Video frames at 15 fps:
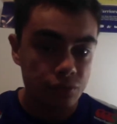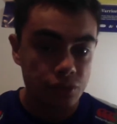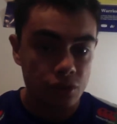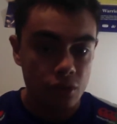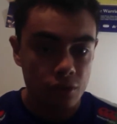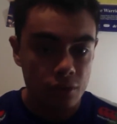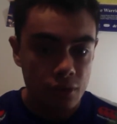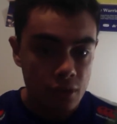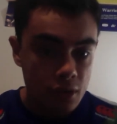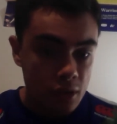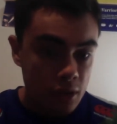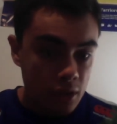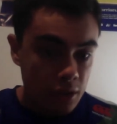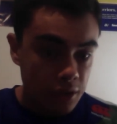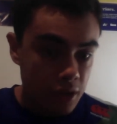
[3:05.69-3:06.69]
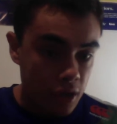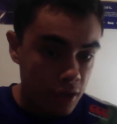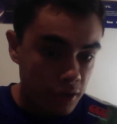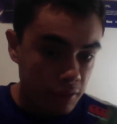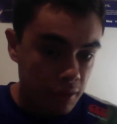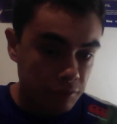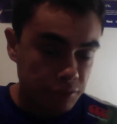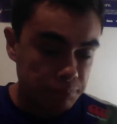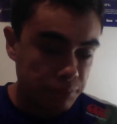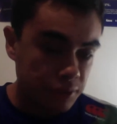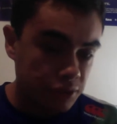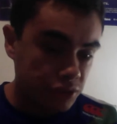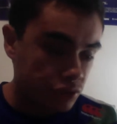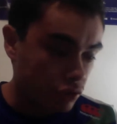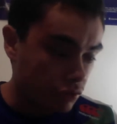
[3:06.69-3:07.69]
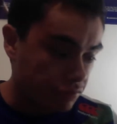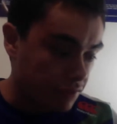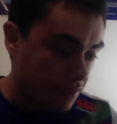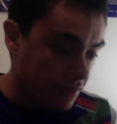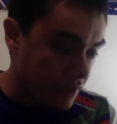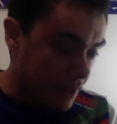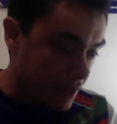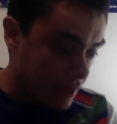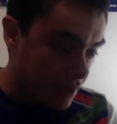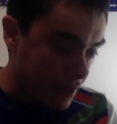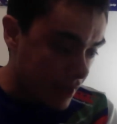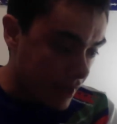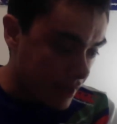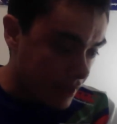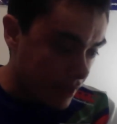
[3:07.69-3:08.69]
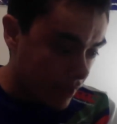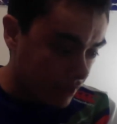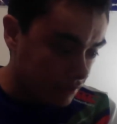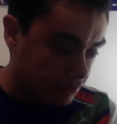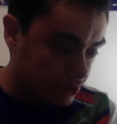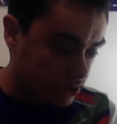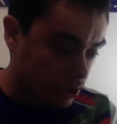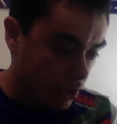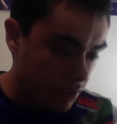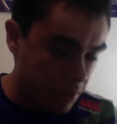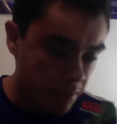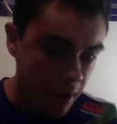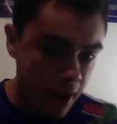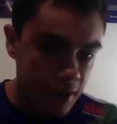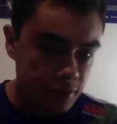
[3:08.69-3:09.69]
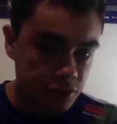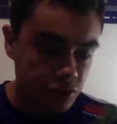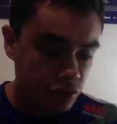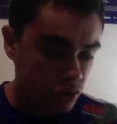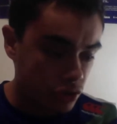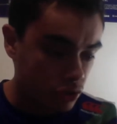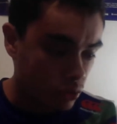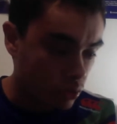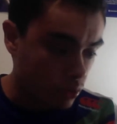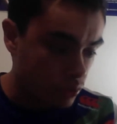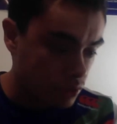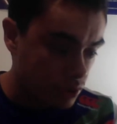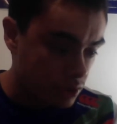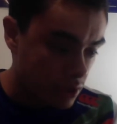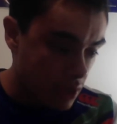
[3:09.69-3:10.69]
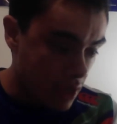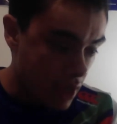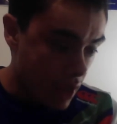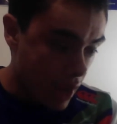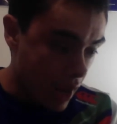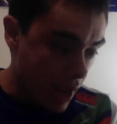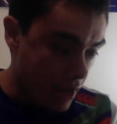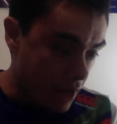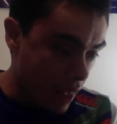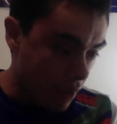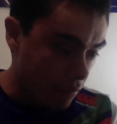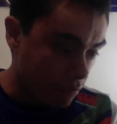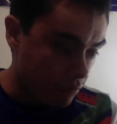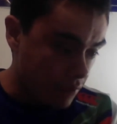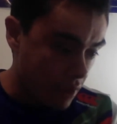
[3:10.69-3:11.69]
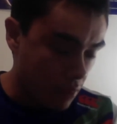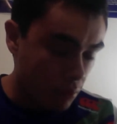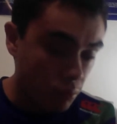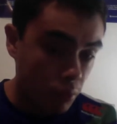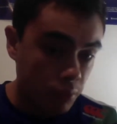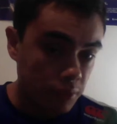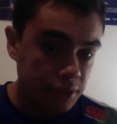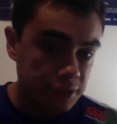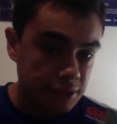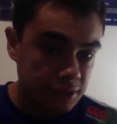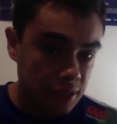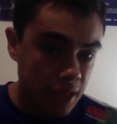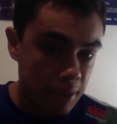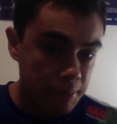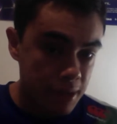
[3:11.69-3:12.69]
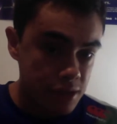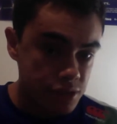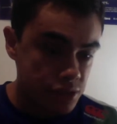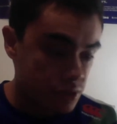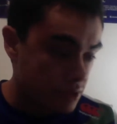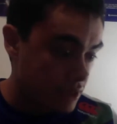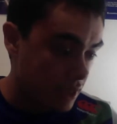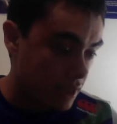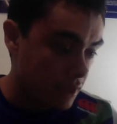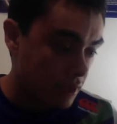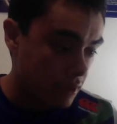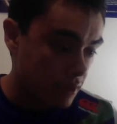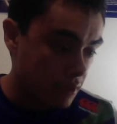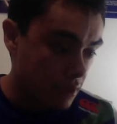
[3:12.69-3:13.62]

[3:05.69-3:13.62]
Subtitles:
So, it was pretty soft in the end, and it was Tohu Harris who scores, and the Warriors managed to get